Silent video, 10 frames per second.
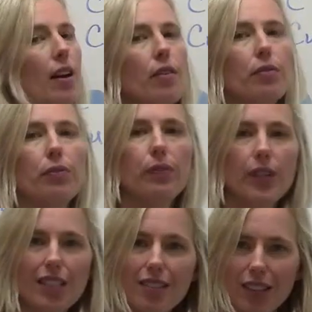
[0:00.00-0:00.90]

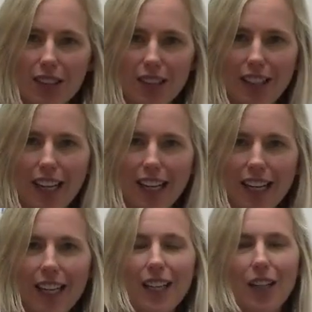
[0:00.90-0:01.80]

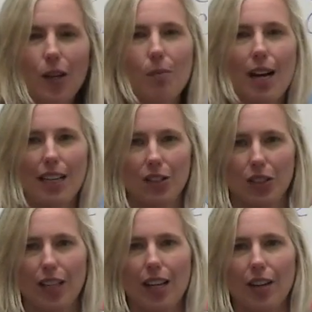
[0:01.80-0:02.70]
physically combined
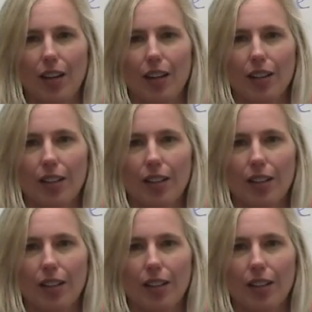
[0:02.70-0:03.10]
together.